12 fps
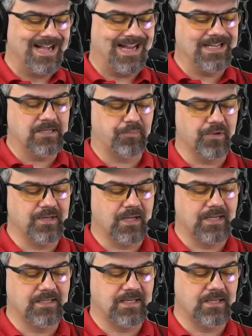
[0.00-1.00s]
I need to put an
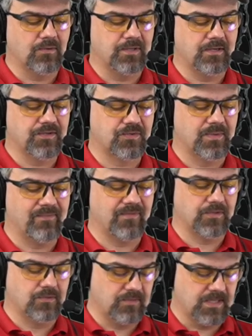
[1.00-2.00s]
ID on here so we have a
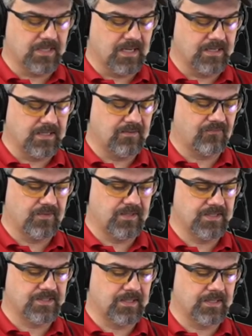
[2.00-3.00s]
unique ID for
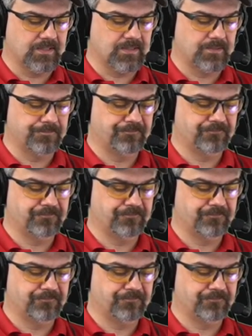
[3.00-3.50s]
these things.